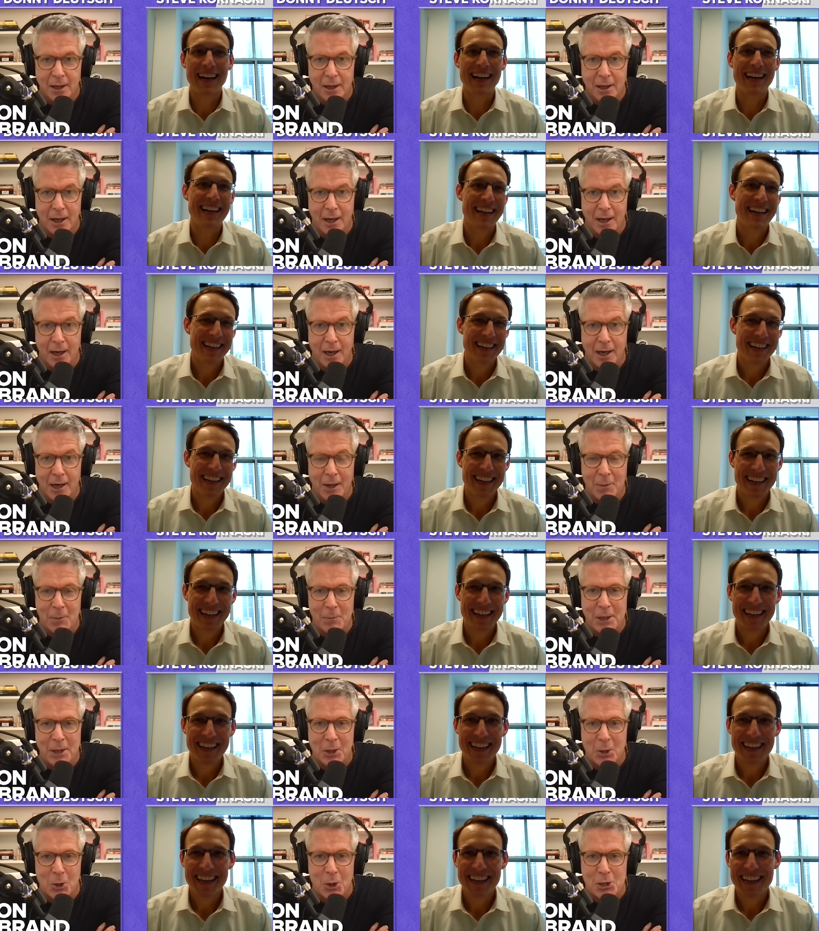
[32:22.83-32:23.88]
Speaker 1: uh,
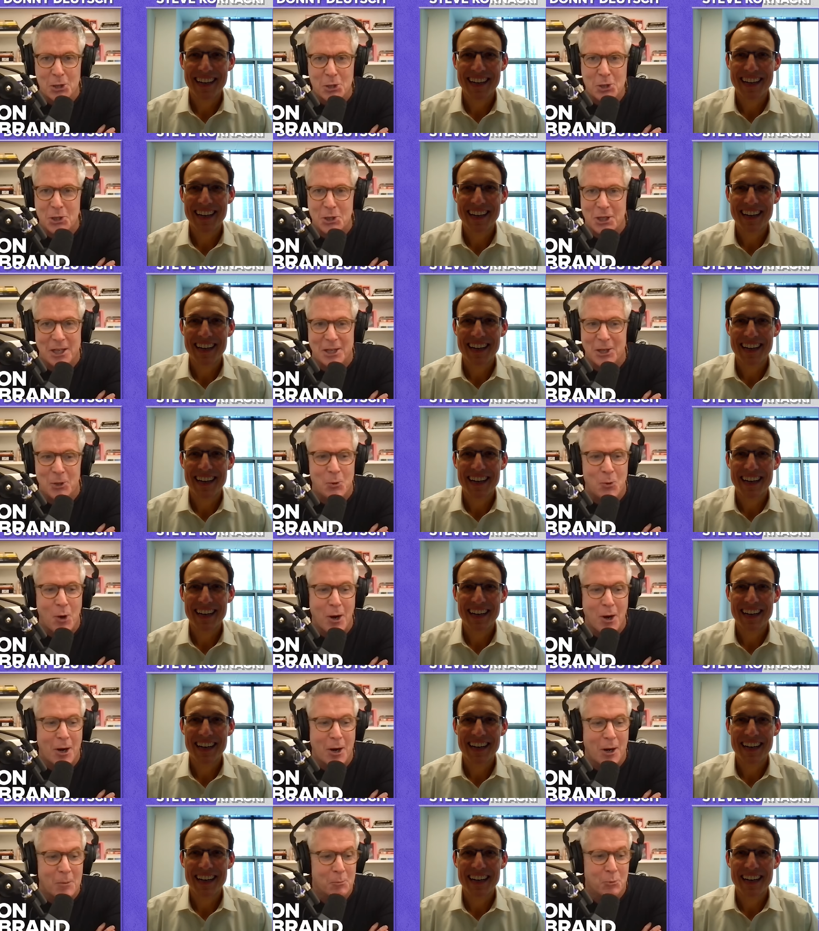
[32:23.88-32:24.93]
because you
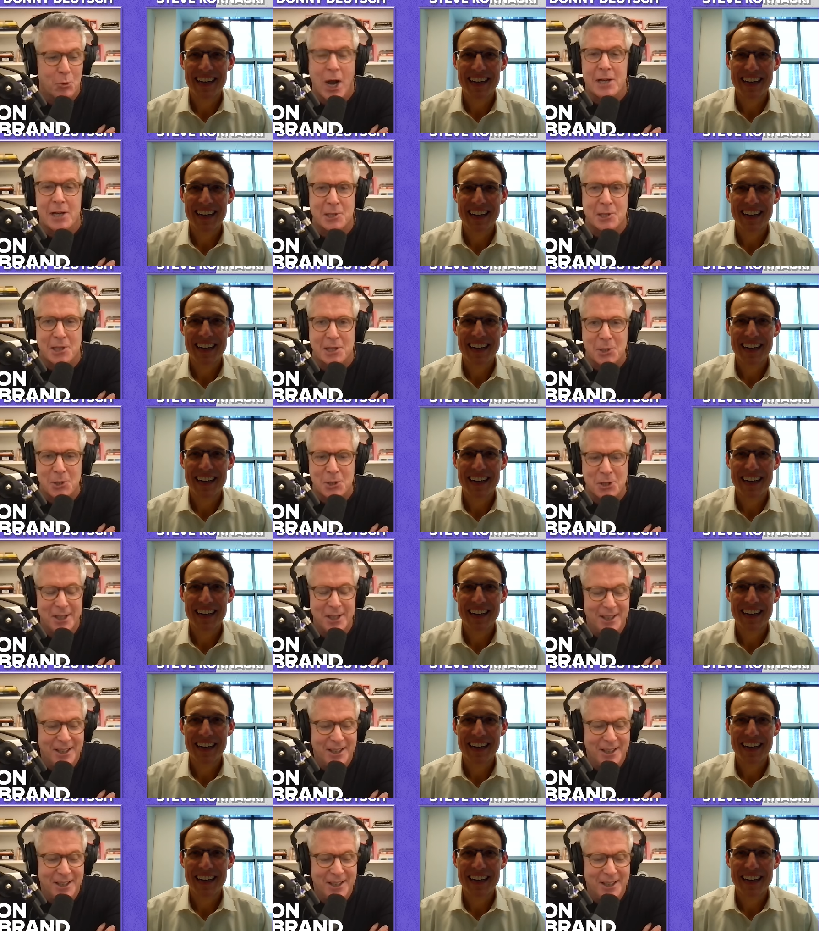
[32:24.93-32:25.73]
are priceless.